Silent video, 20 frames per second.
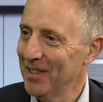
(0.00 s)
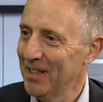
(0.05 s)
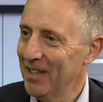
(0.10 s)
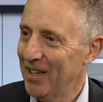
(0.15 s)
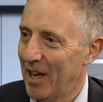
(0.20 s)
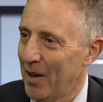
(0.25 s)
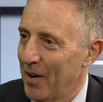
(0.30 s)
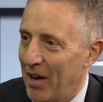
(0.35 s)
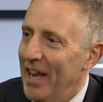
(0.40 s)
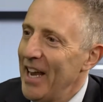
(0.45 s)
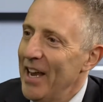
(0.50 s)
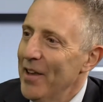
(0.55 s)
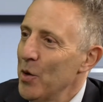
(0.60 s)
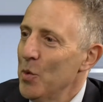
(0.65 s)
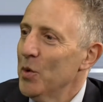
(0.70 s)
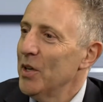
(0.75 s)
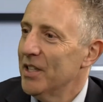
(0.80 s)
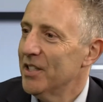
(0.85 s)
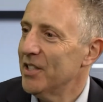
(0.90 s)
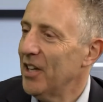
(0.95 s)
and I hear the
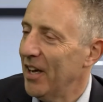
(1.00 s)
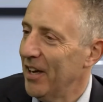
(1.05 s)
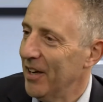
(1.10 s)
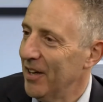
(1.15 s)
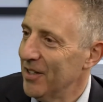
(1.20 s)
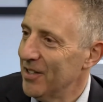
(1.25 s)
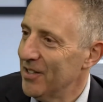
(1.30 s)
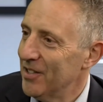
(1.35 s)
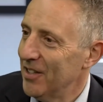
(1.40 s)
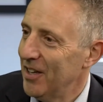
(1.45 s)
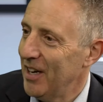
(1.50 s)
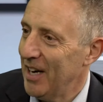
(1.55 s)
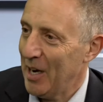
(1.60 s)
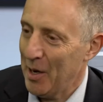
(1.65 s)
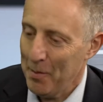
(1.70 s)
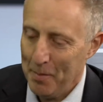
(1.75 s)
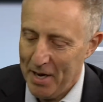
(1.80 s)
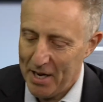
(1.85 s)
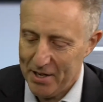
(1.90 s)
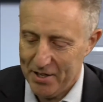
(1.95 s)
word diet, and
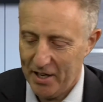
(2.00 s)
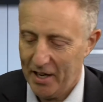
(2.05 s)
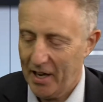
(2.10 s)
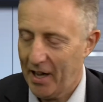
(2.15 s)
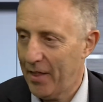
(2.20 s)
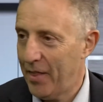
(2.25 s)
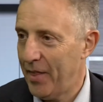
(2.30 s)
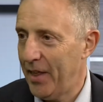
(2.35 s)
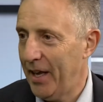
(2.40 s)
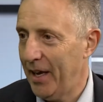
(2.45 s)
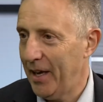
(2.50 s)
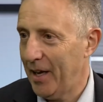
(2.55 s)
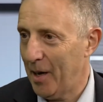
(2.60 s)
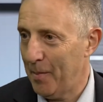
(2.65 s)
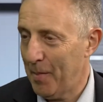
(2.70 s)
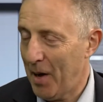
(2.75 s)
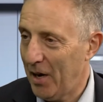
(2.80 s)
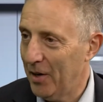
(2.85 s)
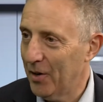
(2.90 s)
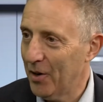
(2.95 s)
immediately I think I'm
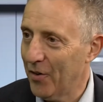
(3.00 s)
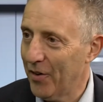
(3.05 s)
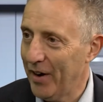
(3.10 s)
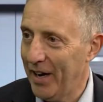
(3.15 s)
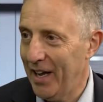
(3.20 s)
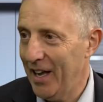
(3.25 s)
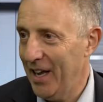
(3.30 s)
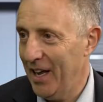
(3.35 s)
hungry